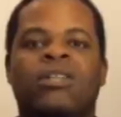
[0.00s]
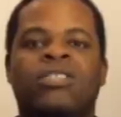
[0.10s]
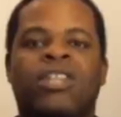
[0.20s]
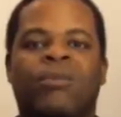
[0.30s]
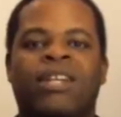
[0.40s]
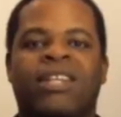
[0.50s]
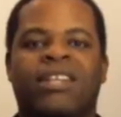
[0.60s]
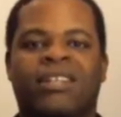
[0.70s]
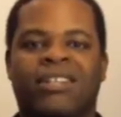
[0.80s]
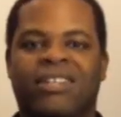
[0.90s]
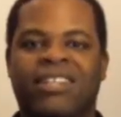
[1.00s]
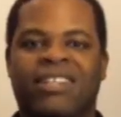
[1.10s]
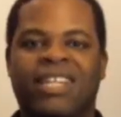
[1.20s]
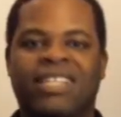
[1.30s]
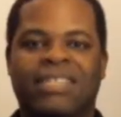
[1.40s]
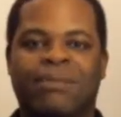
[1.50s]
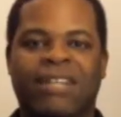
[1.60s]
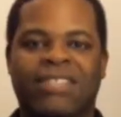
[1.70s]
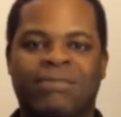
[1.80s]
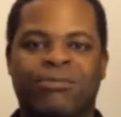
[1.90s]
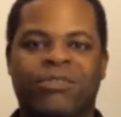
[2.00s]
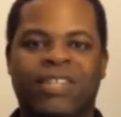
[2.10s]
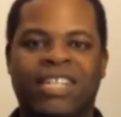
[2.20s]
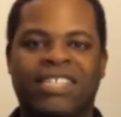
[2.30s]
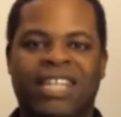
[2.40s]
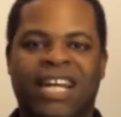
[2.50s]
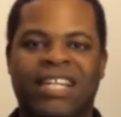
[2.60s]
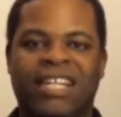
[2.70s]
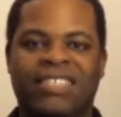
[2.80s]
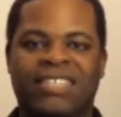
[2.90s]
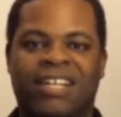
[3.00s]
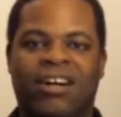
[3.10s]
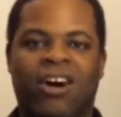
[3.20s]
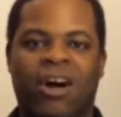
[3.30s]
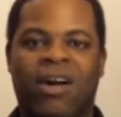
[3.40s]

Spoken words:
So one of the good things about this movie is that it's a horror